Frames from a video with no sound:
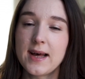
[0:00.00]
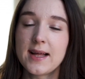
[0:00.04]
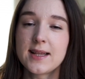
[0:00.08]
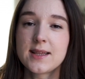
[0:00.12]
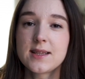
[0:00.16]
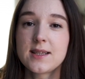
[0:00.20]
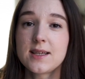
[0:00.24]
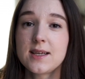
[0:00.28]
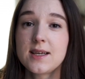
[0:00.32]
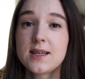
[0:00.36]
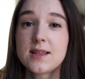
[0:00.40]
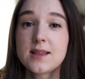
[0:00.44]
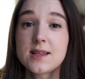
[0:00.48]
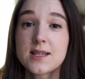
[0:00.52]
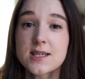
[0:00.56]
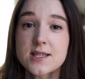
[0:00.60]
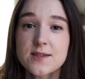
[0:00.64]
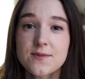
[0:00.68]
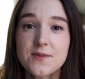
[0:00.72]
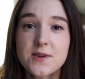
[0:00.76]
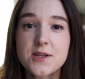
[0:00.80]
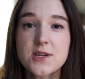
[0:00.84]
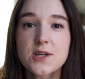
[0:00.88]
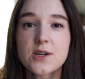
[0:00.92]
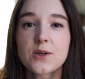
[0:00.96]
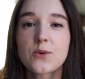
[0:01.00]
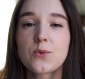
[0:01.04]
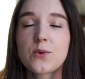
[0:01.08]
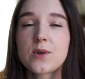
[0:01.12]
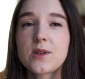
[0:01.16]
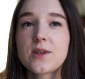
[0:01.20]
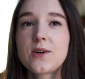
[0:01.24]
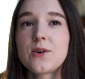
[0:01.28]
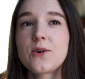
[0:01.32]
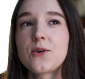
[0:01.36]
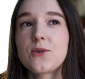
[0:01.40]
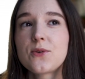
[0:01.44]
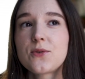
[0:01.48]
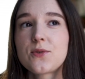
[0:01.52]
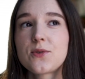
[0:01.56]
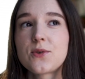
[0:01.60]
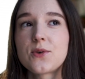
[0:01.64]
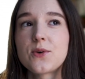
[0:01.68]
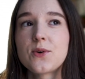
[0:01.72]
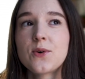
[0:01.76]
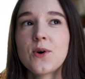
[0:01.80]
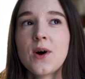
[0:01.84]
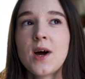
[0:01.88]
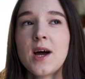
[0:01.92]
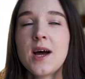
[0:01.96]
and in this video we'll go
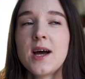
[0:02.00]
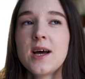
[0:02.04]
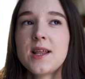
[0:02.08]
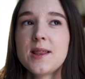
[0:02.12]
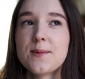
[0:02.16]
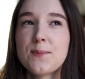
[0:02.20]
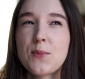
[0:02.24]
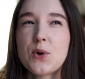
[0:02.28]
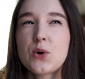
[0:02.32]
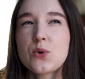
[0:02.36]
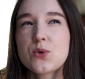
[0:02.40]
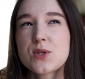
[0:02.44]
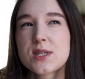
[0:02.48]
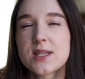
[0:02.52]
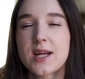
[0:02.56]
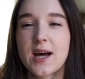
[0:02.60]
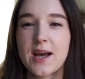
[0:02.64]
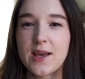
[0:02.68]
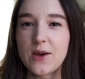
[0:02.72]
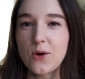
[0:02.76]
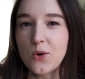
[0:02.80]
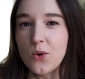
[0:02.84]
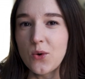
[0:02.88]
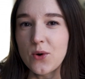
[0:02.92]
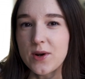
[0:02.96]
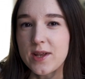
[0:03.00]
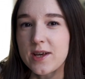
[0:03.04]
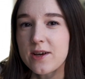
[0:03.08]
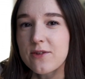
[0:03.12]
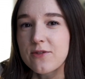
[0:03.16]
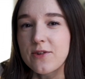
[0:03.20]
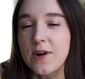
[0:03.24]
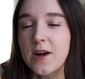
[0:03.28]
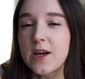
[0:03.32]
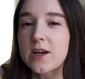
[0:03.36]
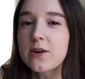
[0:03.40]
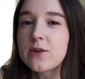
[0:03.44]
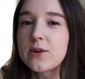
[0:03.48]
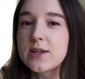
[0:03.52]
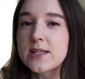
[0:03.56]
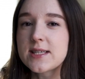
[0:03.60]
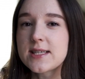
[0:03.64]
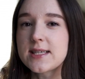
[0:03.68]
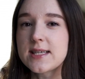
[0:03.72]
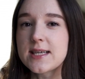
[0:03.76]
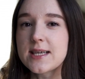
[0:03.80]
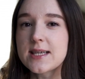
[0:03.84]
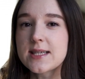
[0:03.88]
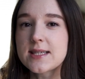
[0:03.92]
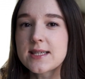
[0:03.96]
through the most iconic
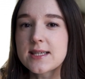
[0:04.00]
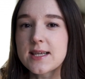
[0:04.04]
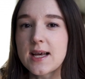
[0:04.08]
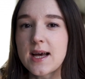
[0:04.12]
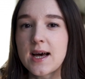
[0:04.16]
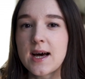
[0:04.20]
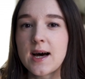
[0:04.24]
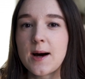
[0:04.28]
fragrances,